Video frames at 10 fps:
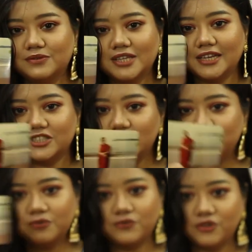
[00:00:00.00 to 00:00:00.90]
This was actually
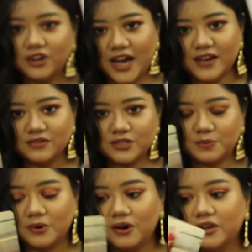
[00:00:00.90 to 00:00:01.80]
before I was
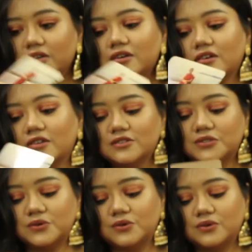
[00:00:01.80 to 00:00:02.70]
born.
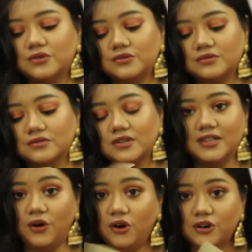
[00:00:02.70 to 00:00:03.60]
So
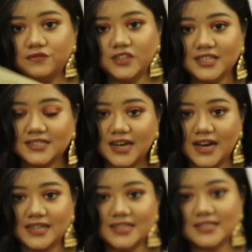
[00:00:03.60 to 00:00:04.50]
all of these
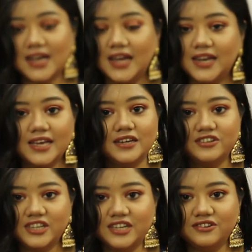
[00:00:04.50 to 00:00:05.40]
sarees are like
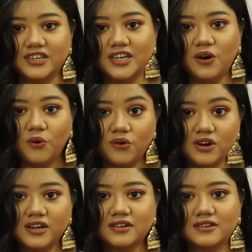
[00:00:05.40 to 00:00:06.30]
really, really
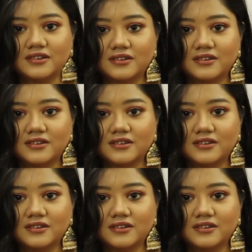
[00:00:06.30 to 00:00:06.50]
old.